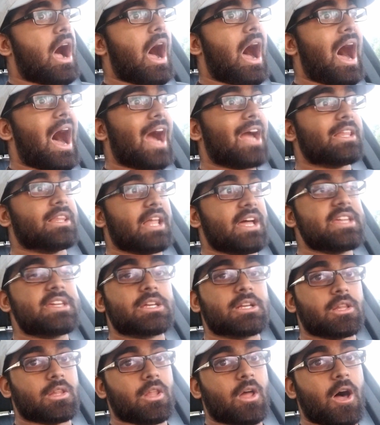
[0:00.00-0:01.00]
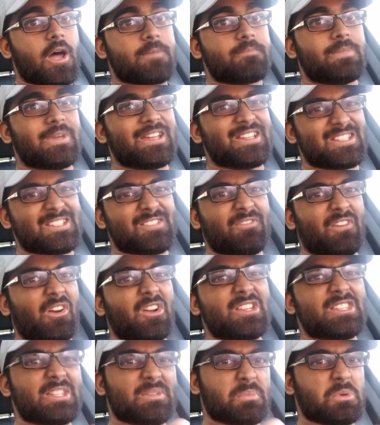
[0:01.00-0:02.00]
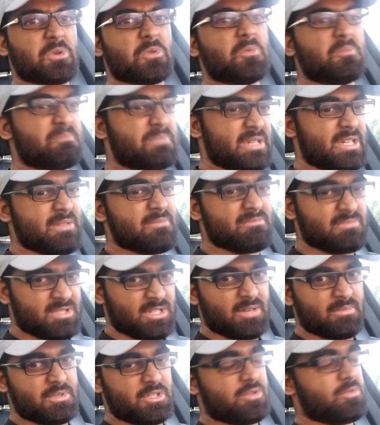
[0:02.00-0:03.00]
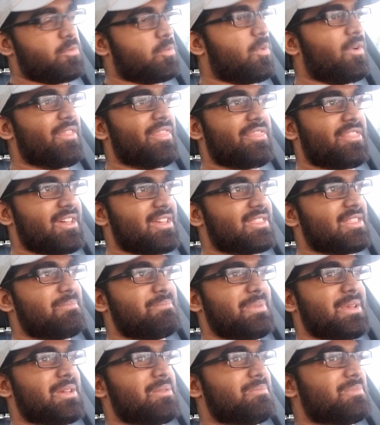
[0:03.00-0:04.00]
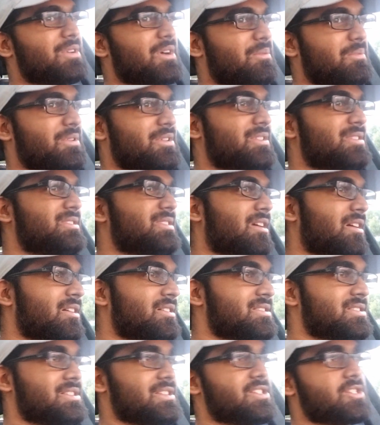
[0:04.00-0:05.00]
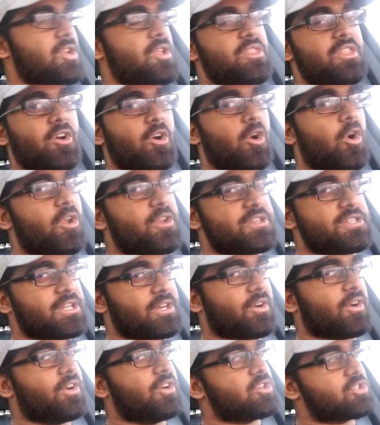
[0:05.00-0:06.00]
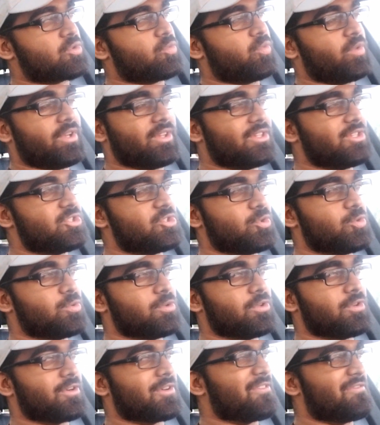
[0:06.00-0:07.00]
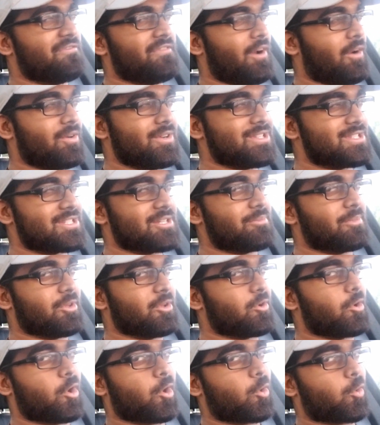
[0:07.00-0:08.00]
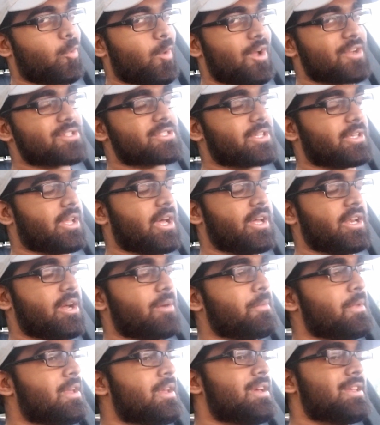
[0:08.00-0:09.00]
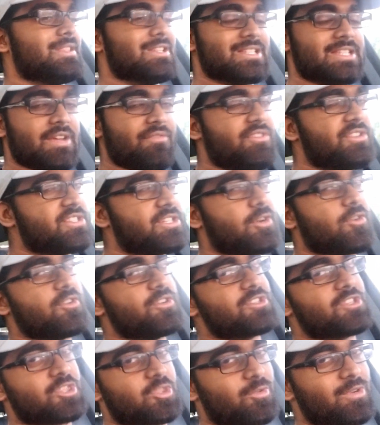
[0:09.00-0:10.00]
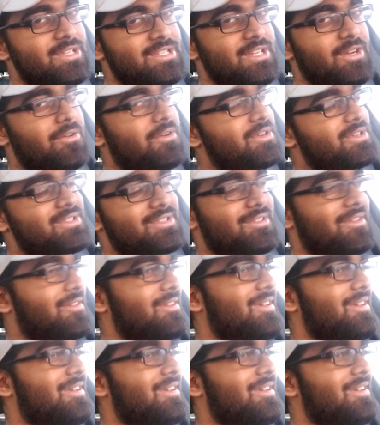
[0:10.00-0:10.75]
I like it a lot because it's very typical BMW. One thing that BMW does is their interiors really do look very similar across the lineup. The 7 Series, the 3 Series,